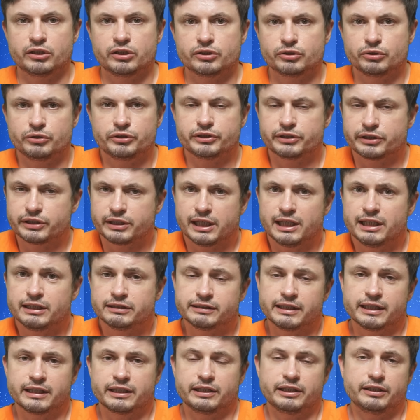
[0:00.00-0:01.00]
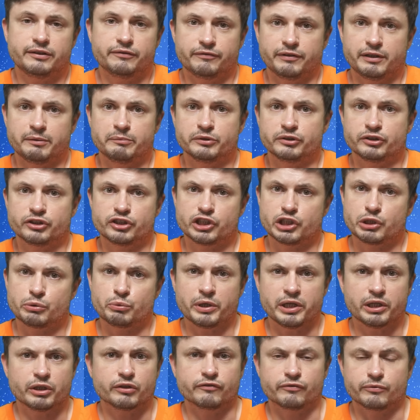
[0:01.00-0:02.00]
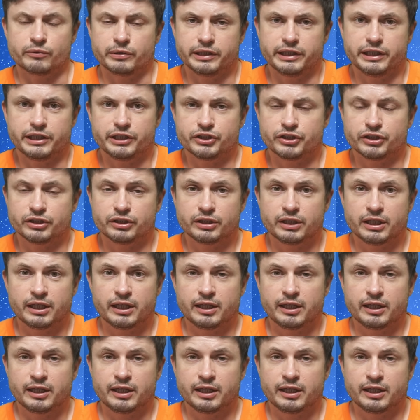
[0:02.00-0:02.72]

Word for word: So it's kind of like the famous Cherenkov radiation,